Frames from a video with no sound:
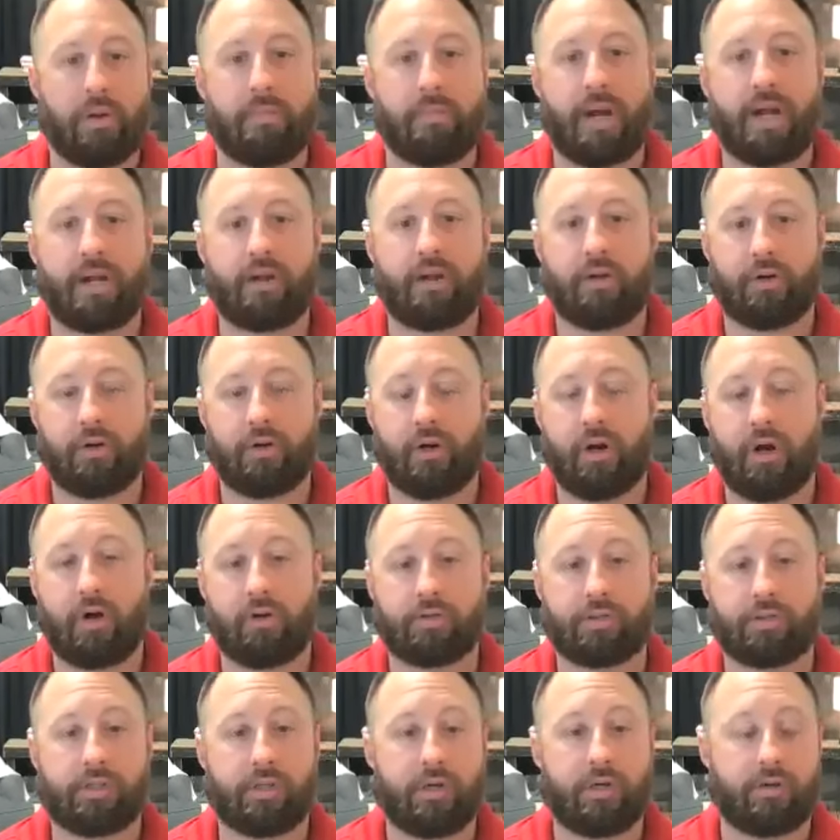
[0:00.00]
run, Michael, your
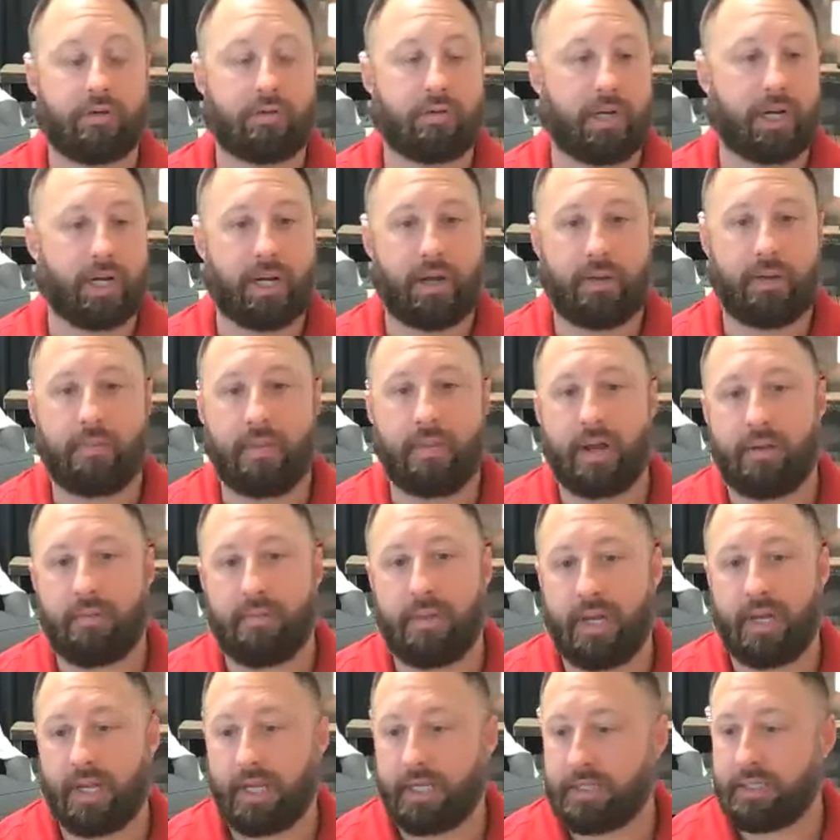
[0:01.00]
host, though. I got my
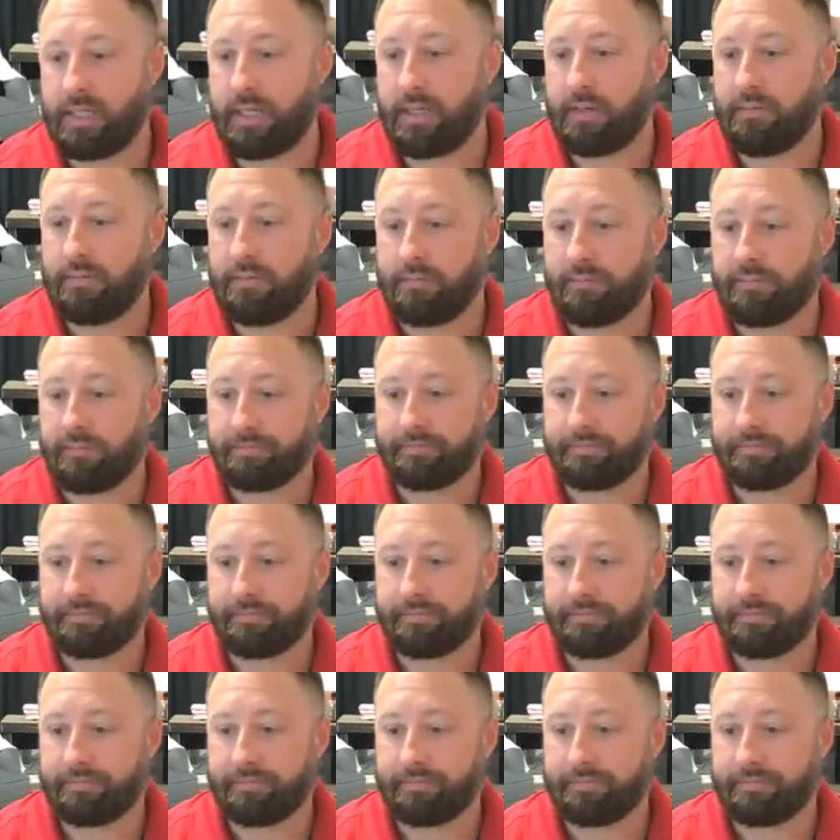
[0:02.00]
meeting at 10.